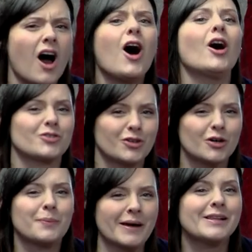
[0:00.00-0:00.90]

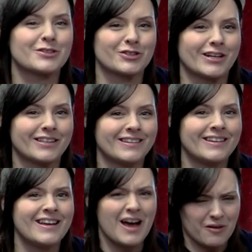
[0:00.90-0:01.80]
hardcore pillar drill,
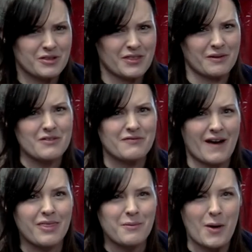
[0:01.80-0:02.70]
and we think we
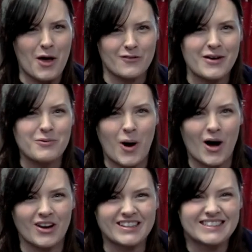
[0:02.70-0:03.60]
found the perfect
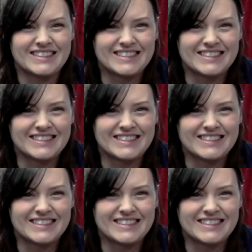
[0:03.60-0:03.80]
one.